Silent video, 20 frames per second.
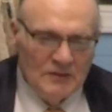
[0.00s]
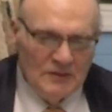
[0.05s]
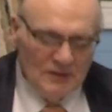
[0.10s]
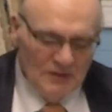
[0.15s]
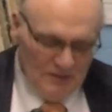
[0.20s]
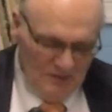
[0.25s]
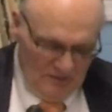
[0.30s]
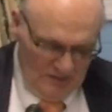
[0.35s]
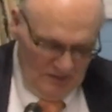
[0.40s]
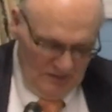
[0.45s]

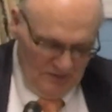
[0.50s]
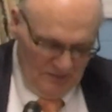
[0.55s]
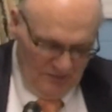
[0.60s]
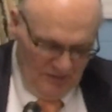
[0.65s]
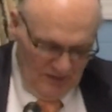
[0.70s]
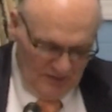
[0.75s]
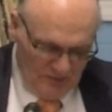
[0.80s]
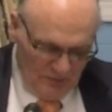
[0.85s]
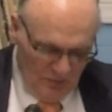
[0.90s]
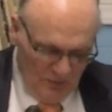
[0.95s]
In
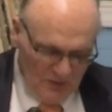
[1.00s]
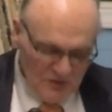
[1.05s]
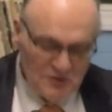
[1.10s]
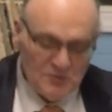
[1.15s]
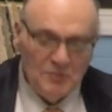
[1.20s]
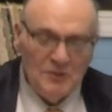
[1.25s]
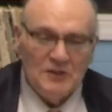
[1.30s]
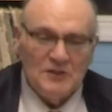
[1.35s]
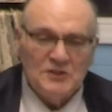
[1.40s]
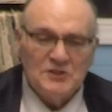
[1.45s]
fact, it
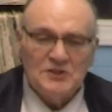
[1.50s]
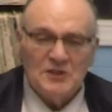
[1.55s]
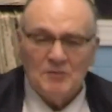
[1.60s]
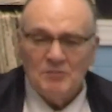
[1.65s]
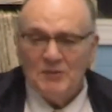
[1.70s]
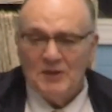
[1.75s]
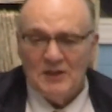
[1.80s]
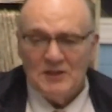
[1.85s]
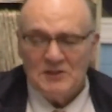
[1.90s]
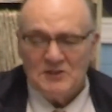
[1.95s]
was me. In
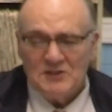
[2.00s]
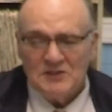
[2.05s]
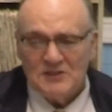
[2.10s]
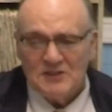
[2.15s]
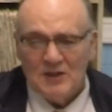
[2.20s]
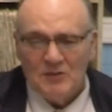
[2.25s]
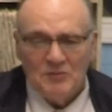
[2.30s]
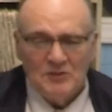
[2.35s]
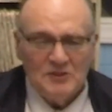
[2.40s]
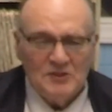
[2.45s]
some
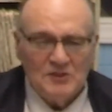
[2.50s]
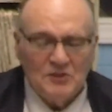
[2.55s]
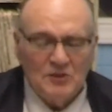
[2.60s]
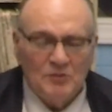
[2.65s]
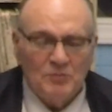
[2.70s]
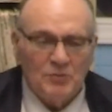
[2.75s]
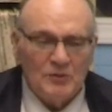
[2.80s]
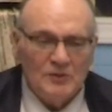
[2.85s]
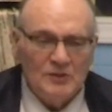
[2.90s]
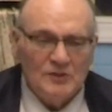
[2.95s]
cases, I went
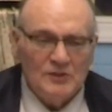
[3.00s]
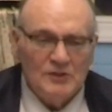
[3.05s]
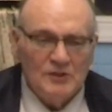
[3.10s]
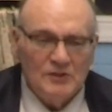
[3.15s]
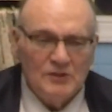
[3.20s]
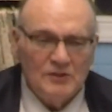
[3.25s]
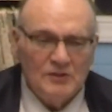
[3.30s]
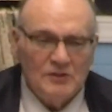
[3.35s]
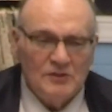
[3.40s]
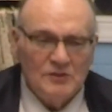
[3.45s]

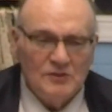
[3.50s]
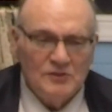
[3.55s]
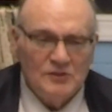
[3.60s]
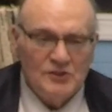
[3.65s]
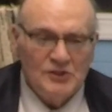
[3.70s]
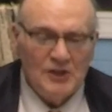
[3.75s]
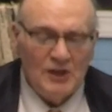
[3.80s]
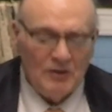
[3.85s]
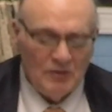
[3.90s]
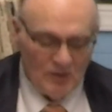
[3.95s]
to
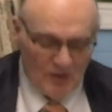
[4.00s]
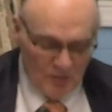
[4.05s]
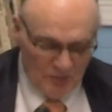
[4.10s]
jail.